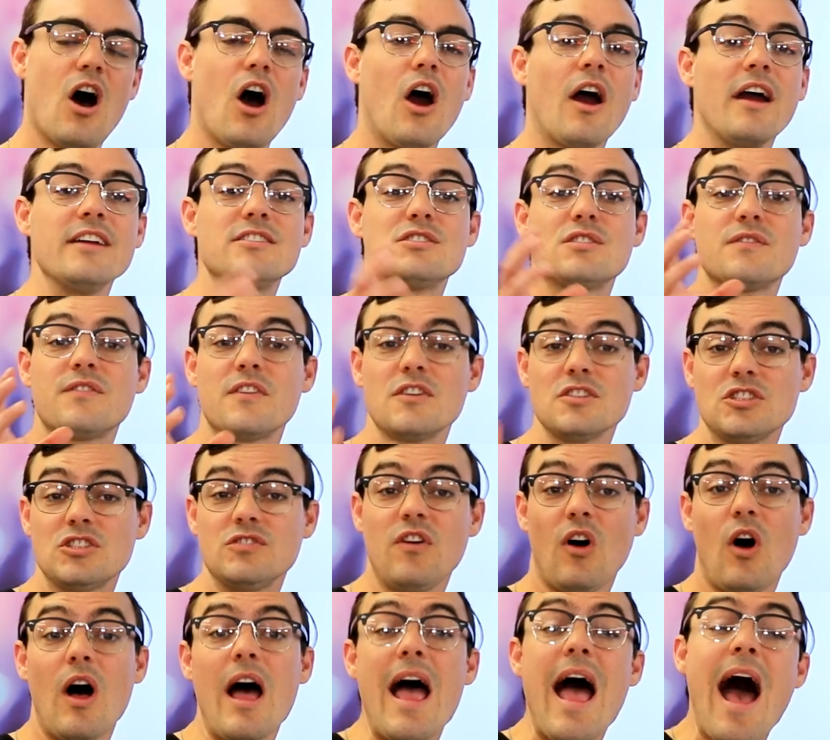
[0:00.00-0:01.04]
All right, so first
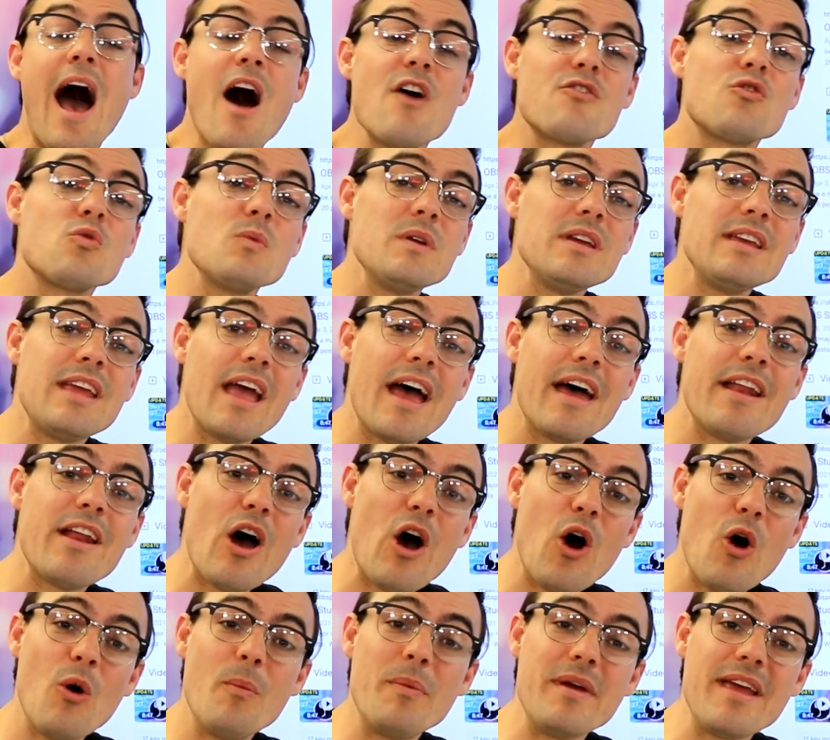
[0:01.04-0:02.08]
of all, how do we
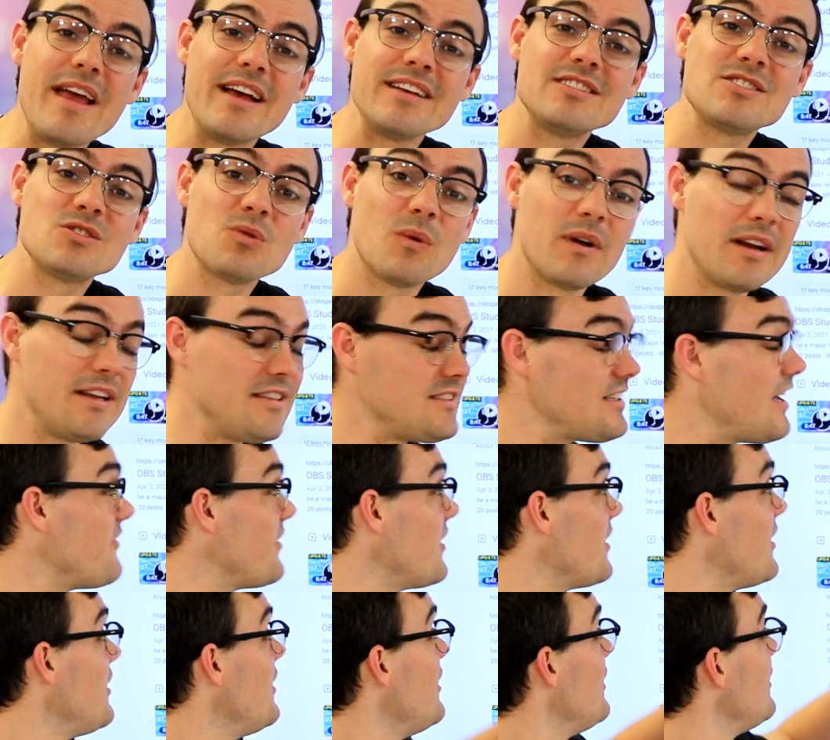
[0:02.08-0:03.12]
get O B S
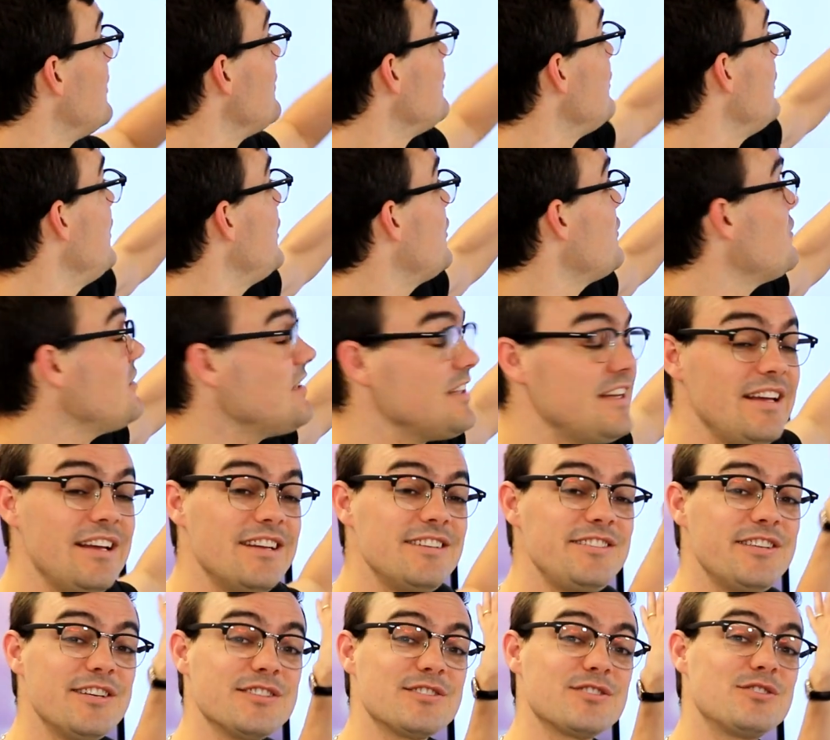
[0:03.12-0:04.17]
twenty-seven? Literally
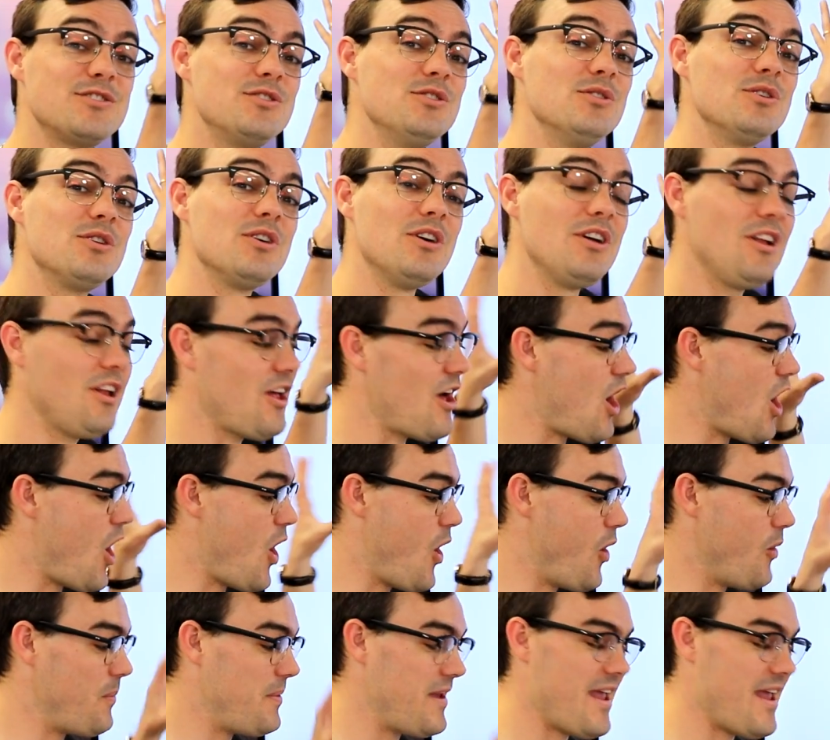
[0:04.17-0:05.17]
just Google O